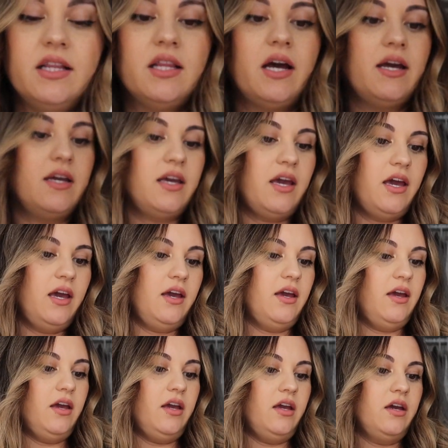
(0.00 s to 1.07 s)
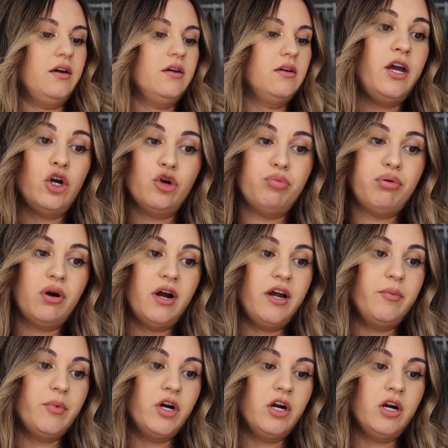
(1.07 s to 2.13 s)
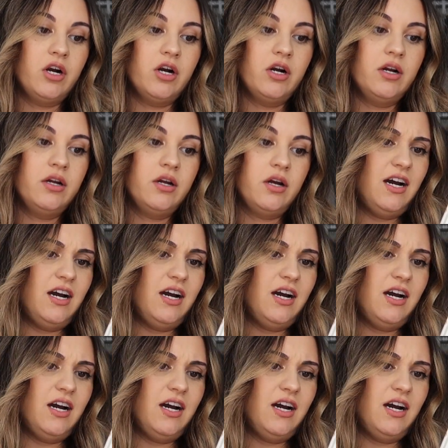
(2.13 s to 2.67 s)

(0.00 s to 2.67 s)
like a hair primer.